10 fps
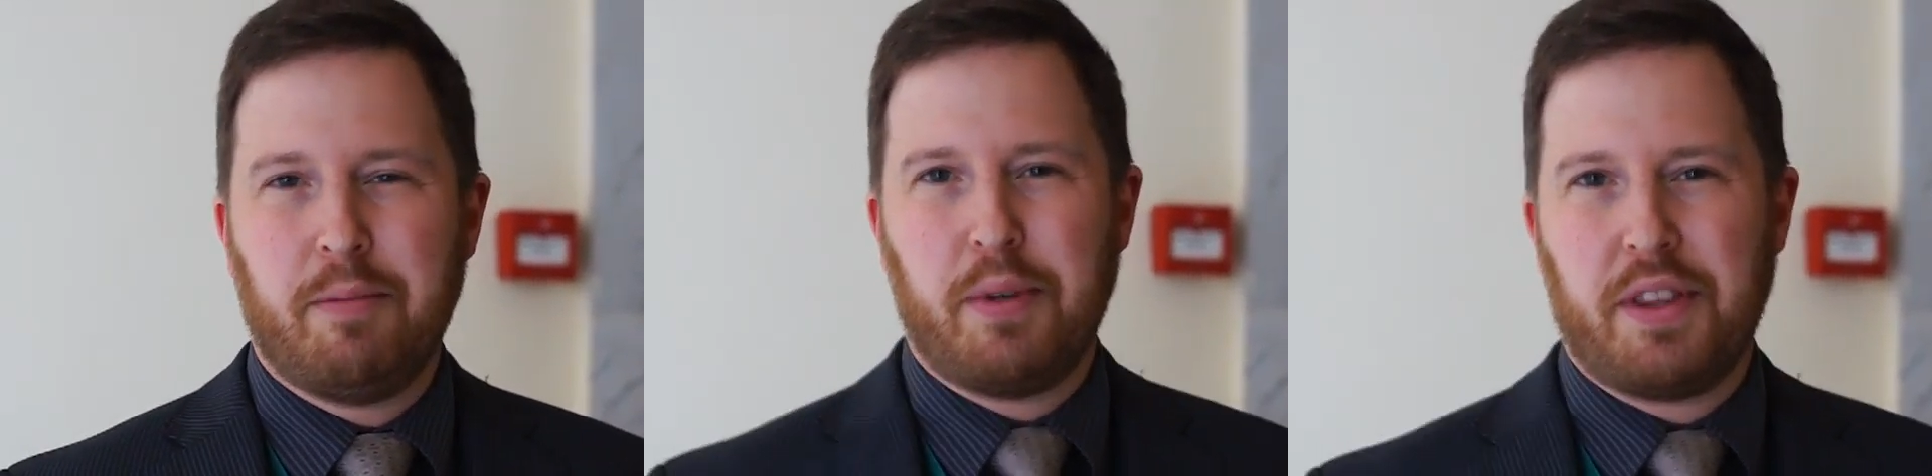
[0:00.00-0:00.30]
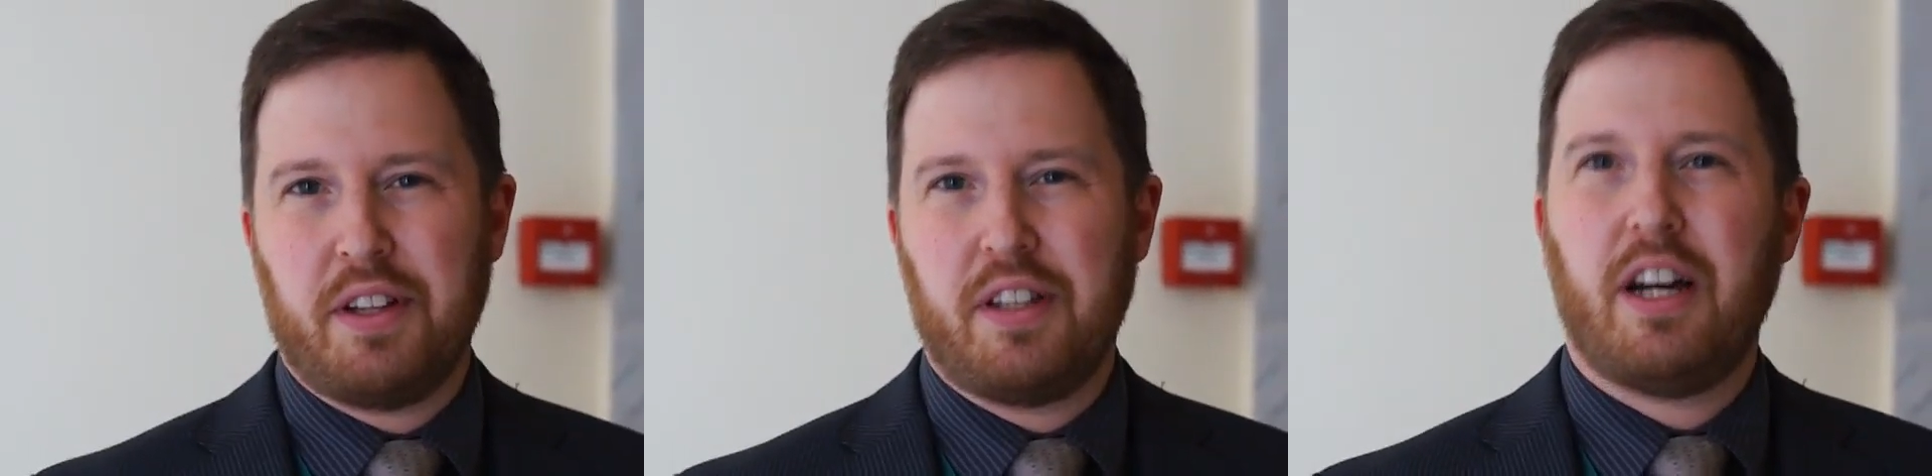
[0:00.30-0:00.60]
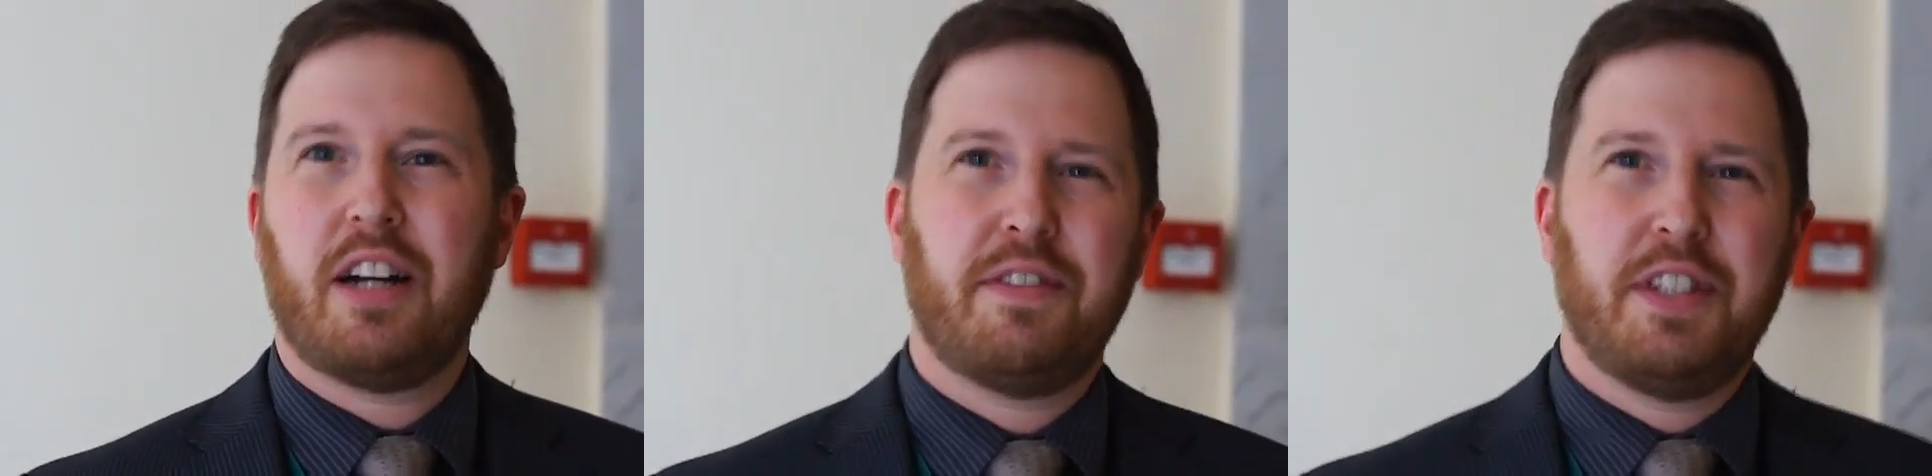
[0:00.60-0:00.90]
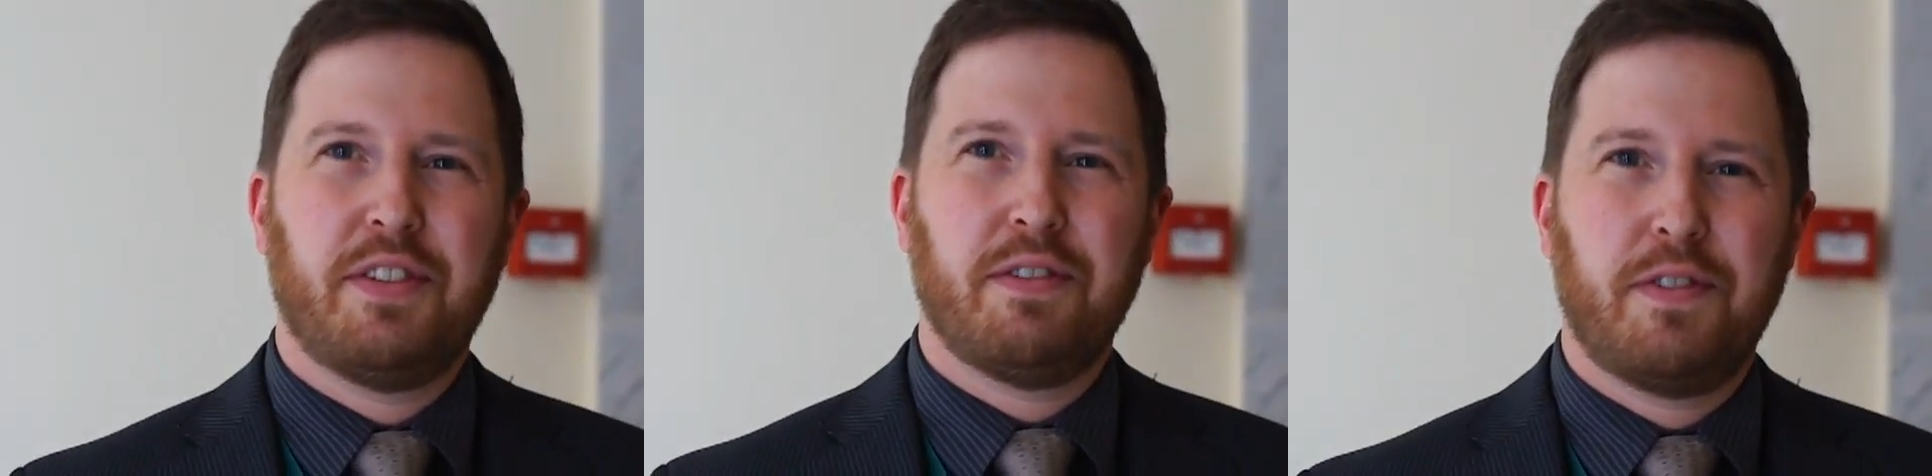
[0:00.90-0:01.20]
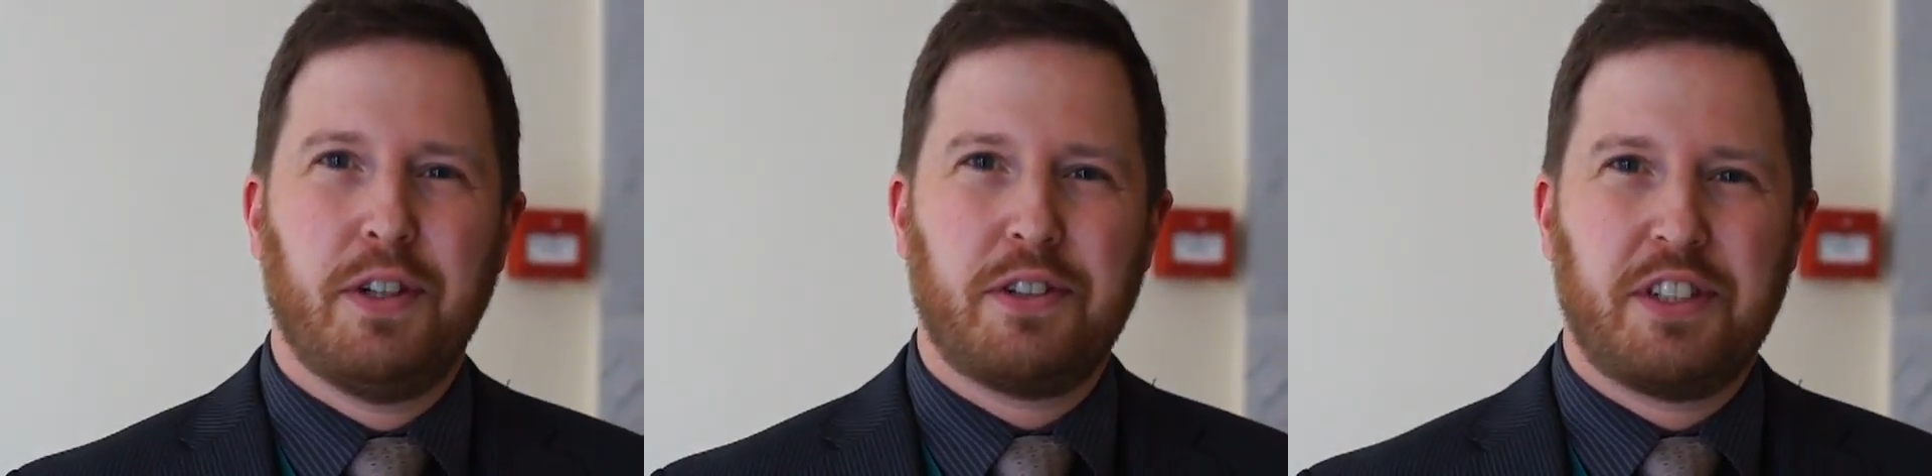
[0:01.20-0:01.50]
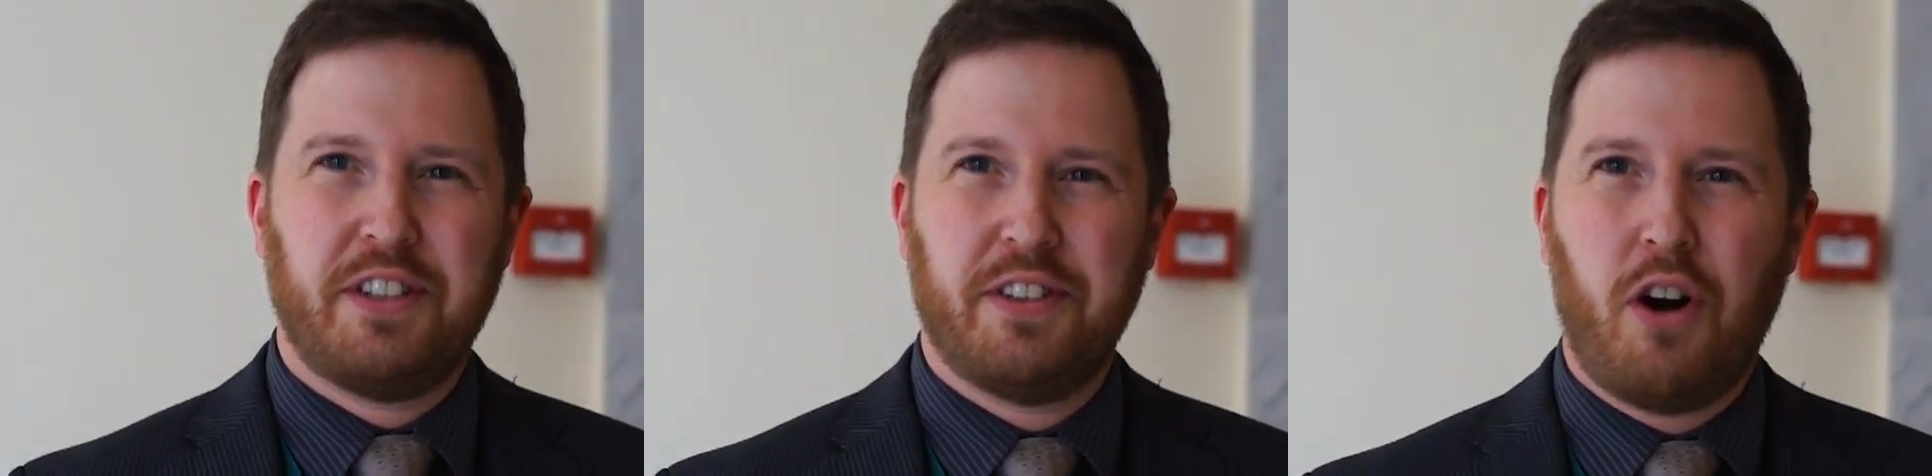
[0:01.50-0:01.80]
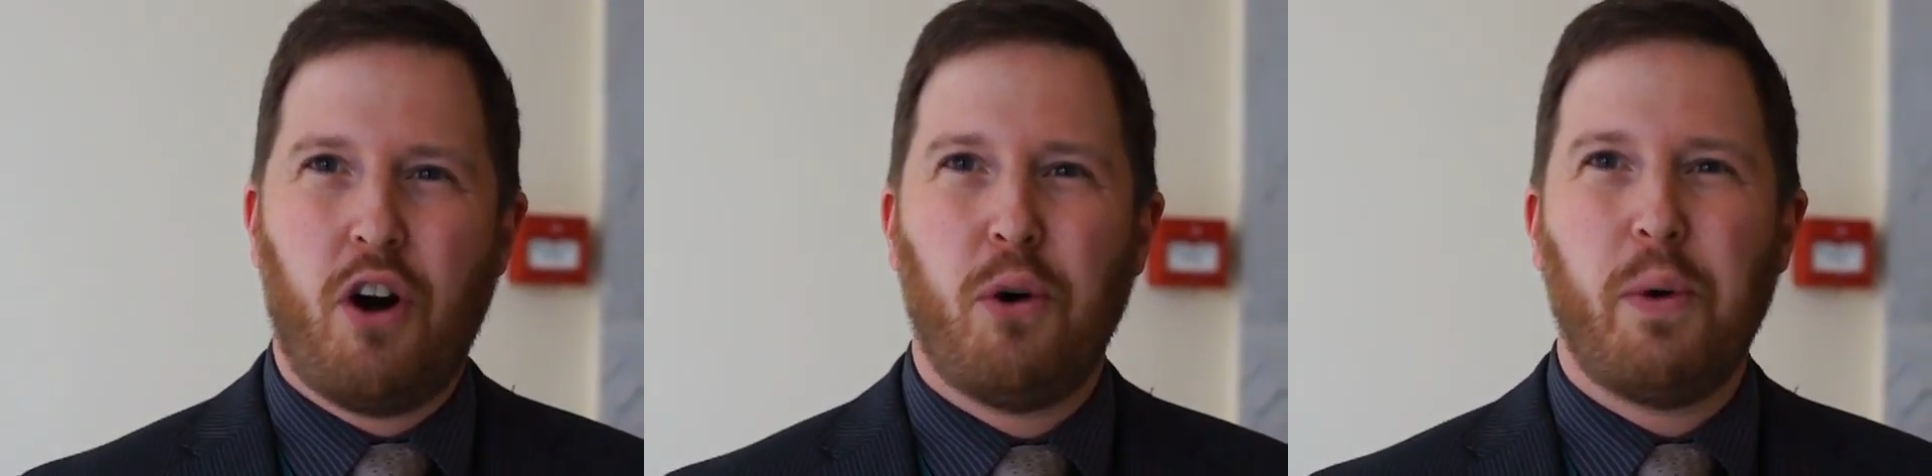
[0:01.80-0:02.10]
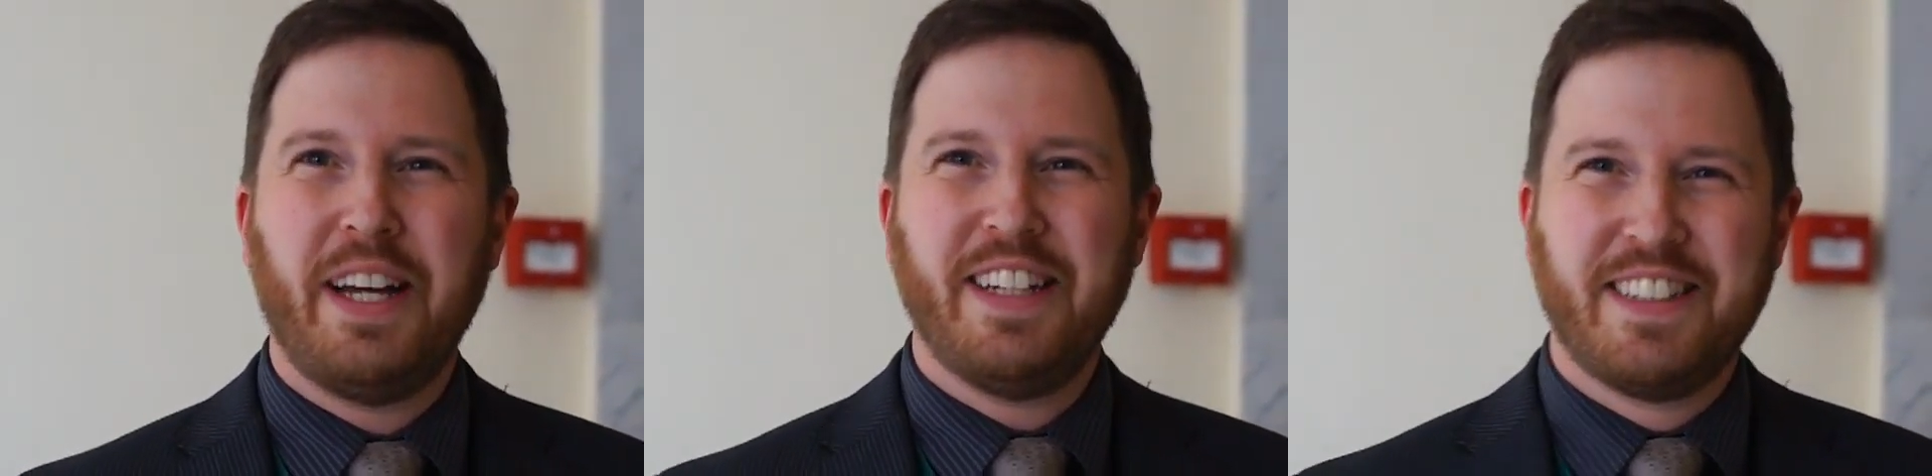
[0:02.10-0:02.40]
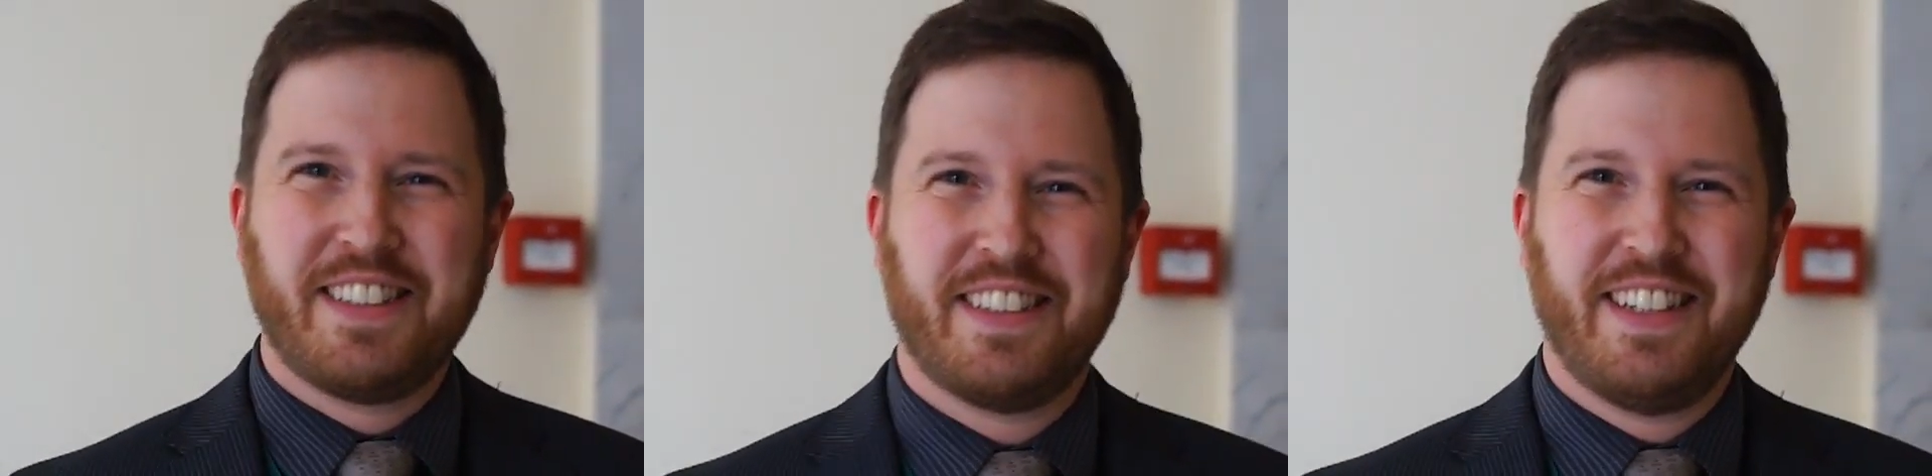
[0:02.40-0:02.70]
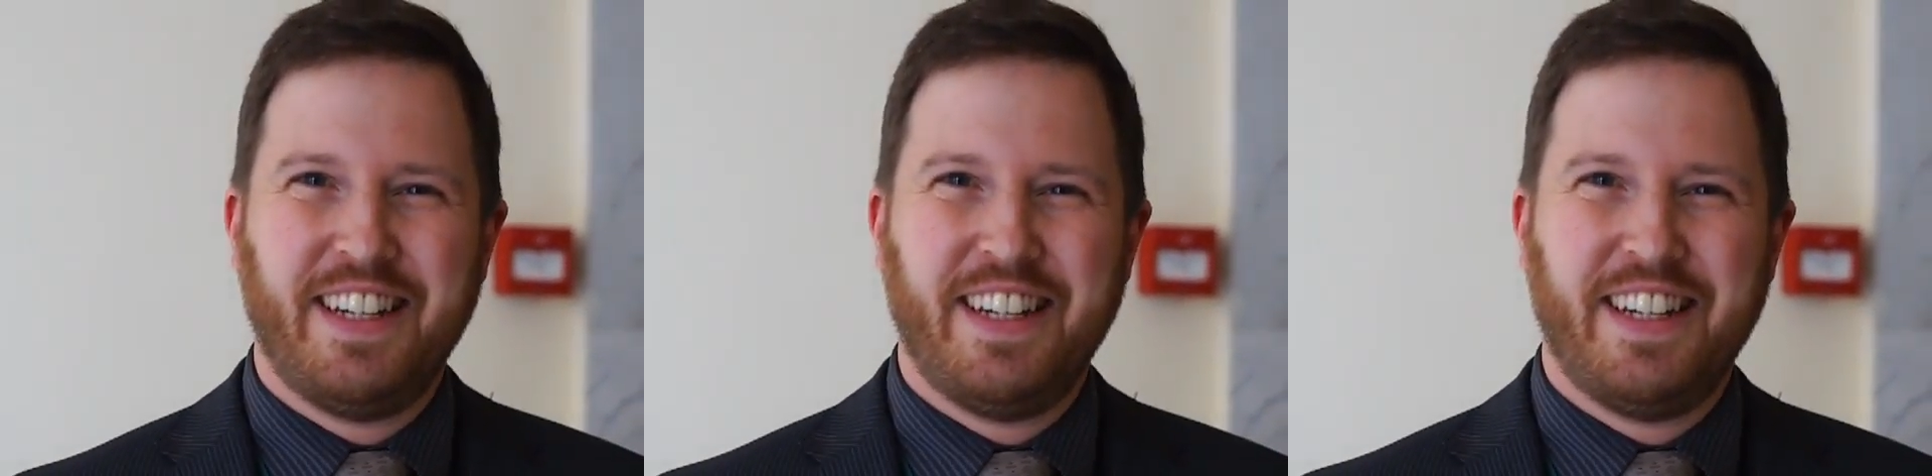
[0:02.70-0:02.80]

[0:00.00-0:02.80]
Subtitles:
up with a lot of different folks here in the hallways